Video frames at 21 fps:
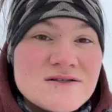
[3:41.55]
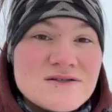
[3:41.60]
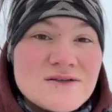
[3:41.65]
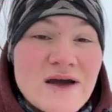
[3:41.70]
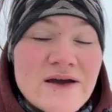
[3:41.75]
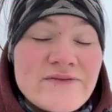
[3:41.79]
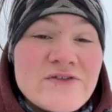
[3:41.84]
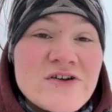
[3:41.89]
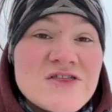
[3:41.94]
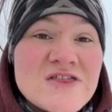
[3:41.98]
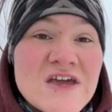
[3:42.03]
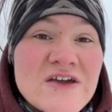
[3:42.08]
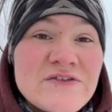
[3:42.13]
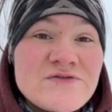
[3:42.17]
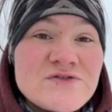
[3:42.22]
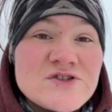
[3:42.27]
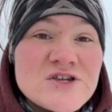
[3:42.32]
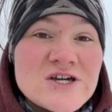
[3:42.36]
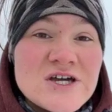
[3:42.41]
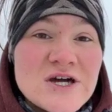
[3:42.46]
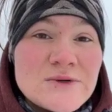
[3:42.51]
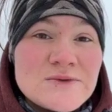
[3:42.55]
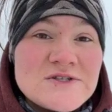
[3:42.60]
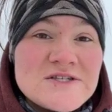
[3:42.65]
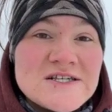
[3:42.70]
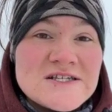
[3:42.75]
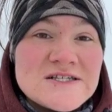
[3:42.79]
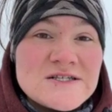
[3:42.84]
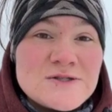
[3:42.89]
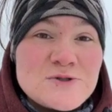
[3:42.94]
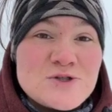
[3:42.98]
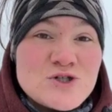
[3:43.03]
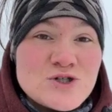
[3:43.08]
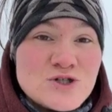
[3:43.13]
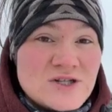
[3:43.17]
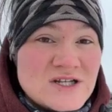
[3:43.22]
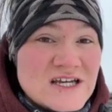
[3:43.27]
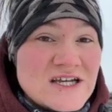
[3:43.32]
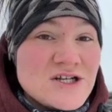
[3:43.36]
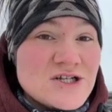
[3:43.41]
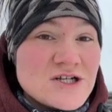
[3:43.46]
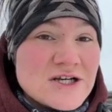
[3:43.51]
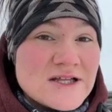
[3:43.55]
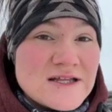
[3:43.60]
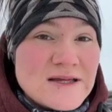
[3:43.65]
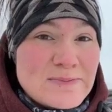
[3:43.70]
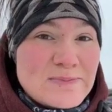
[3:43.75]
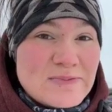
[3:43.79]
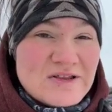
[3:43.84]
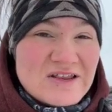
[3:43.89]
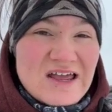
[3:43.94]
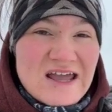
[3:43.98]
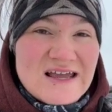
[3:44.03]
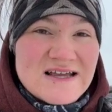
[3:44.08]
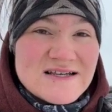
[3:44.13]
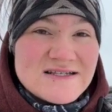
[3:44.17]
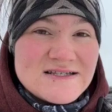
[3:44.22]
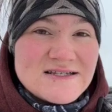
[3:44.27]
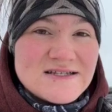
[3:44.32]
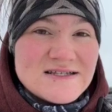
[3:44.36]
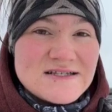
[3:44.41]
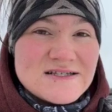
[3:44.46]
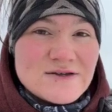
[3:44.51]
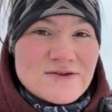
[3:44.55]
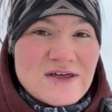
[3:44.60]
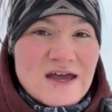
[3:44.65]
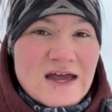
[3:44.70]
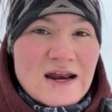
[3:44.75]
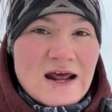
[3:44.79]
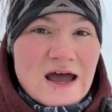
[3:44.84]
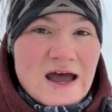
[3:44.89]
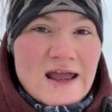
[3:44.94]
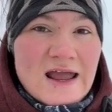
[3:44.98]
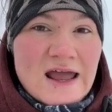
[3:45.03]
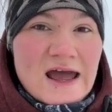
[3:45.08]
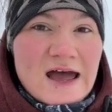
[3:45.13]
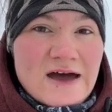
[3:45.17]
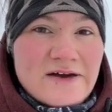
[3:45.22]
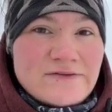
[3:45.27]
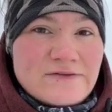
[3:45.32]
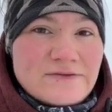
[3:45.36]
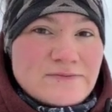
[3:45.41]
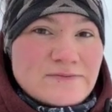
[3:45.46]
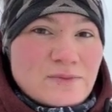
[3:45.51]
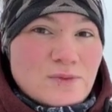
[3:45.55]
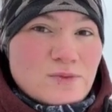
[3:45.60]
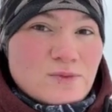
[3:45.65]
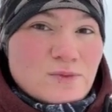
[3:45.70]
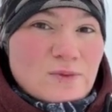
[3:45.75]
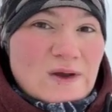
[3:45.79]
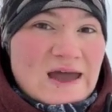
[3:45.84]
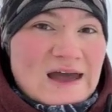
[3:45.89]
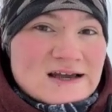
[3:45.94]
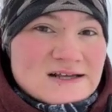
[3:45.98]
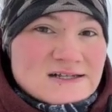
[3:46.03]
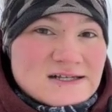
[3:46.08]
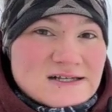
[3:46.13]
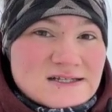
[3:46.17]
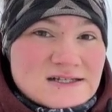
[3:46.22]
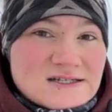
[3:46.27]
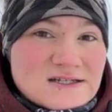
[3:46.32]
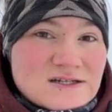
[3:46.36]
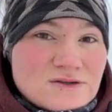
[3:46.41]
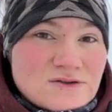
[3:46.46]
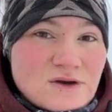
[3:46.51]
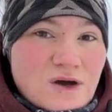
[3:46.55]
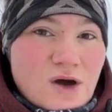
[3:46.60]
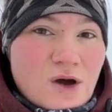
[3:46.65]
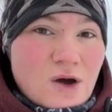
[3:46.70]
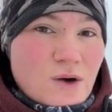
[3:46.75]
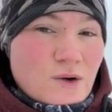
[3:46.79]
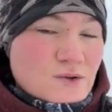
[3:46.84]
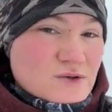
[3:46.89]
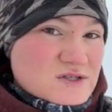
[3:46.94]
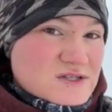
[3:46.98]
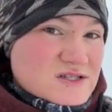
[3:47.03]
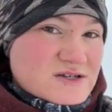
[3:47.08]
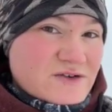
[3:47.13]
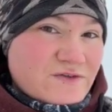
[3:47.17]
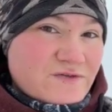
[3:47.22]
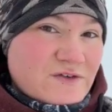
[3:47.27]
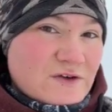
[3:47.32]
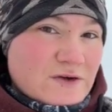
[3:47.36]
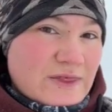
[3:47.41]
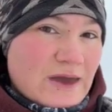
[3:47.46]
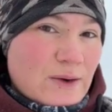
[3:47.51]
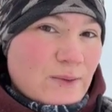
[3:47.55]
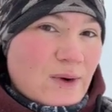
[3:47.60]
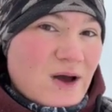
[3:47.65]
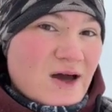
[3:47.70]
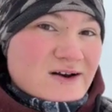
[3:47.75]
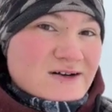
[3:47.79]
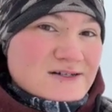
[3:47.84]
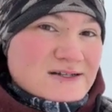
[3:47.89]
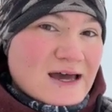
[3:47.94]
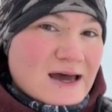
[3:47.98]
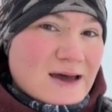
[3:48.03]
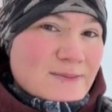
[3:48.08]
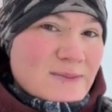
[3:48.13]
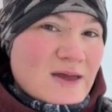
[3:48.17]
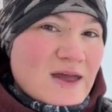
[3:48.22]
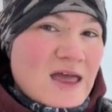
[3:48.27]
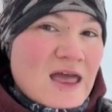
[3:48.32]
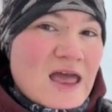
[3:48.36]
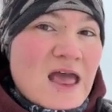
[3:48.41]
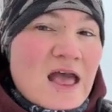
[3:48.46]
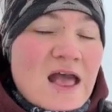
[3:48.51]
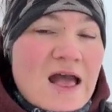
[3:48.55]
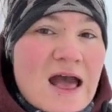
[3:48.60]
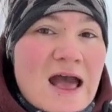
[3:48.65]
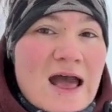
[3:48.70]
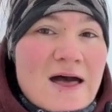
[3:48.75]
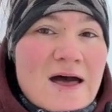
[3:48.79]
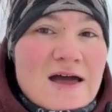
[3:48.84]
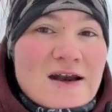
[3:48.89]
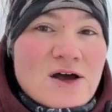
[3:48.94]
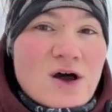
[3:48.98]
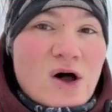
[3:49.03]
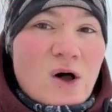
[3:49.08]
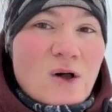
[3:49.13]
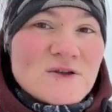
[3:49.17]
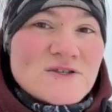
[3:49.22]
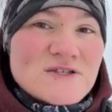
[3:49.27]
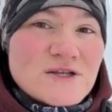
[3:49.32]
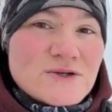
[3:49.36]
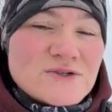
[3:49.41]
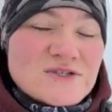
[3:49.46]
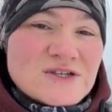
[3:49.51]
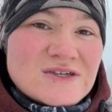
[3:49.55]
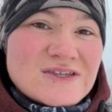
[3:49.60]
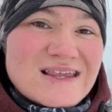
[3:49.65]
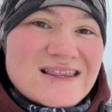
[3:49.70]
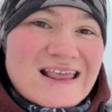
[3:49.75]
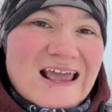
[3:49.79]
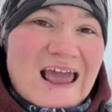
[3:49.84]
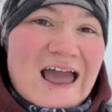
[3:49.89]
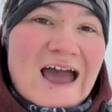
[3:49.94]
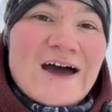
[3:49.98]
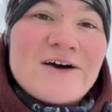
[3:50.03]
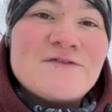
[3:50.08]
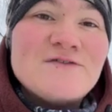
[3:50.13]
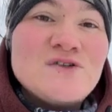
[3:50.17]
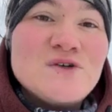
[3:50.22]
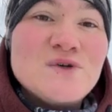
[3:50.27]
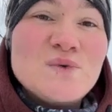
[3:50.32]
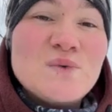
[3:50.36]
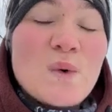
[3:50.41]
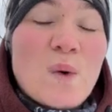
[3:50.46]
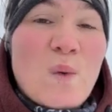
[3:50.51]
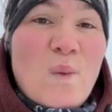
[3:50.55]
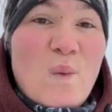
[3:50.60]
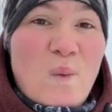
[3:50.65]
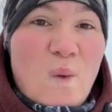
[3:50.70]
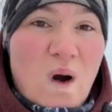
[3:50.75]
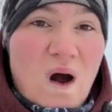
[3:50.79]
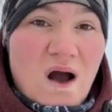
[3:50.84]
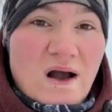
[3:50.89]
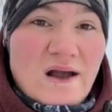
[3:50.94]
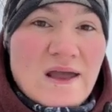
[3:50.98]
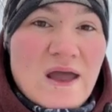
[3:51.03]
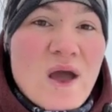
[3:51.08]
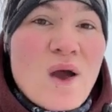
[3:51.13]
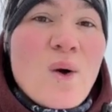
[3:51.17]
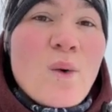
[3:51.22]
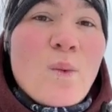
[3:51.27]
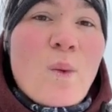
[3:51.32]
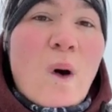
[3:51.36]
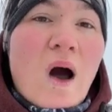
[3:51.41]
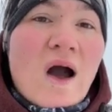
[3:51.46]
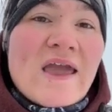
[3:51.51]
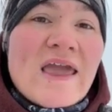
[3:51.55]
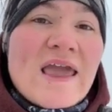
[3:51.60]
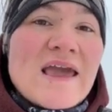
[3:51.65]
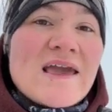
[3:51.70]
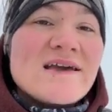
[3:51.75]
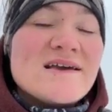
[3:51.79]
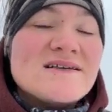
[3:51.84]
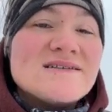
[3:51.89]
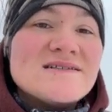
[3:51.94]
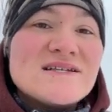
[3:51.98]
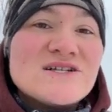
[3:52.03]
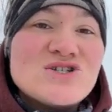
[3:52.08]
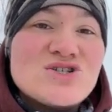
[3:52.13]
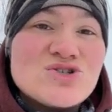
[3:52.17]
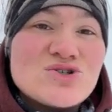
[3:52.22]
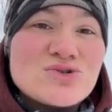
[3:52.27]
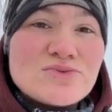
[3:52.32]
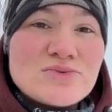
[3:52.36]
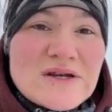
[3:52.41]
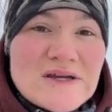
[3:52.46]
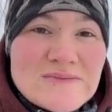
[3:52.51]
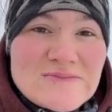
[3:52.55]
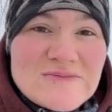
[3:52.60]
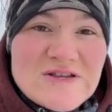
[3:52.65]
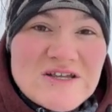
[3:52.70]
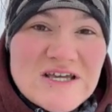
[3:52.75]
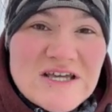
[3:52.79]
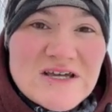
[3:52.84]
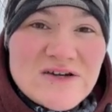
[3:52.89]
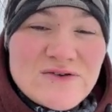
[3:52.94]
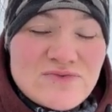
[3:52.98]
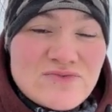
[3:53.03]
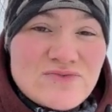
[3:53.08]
So everything for the goats is strategically placed so that I have access to the hose to fill that water tub, and also so that they have to walk. Walking is extremely